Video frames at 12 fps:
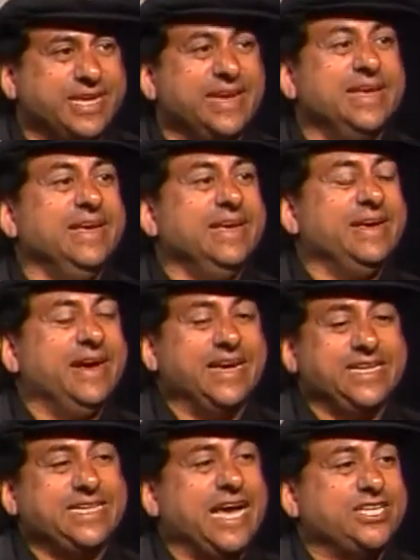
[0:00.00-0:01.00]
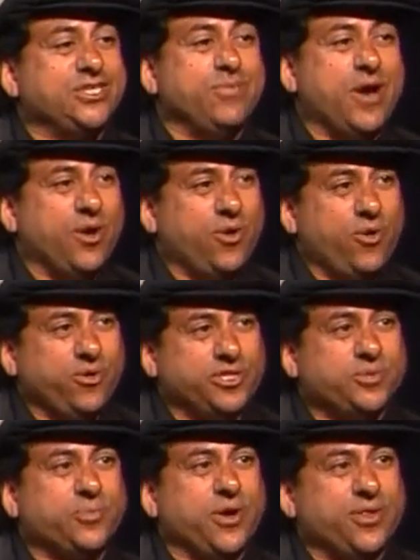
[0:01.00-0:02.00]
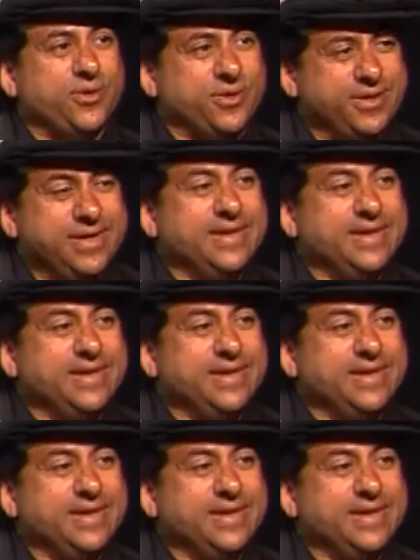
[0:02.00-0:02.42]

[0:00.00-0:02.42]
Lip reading: and he's actually my oldest brother.